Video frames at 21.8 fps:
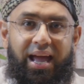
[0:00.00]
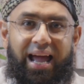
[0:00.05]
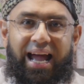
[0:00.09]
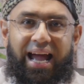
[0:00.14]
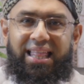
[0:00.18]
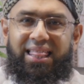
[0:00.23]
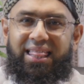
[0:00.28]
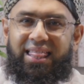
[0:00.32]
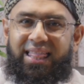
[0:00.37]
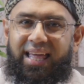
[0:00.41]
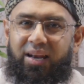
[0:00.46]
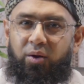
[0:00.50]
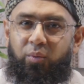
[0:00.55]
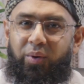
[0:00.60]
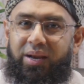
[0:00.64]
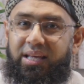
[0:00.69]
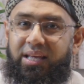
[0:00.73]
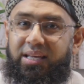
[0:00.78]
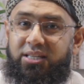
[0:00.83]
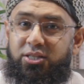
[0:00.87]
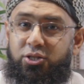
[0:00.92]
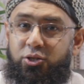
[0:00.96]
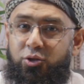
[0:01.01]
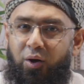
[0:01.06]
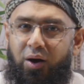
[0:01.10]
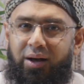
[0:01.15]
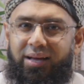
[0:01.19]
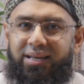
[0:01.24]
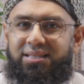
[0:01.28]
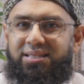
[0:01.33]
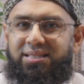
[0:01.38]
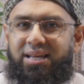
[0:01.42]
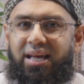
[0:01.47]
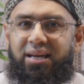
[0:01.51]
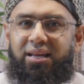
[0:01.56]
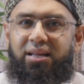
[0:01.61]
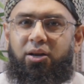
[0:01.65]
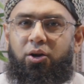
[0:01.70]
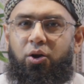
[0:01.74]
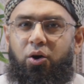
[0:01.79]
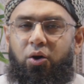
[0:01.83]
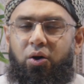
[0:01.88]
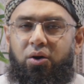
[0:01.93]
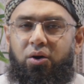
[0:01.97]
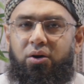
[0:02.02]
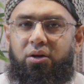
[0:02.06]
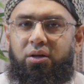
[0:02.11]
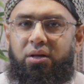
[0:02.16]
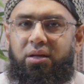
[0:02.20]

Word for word: And then, when he saw his son in law,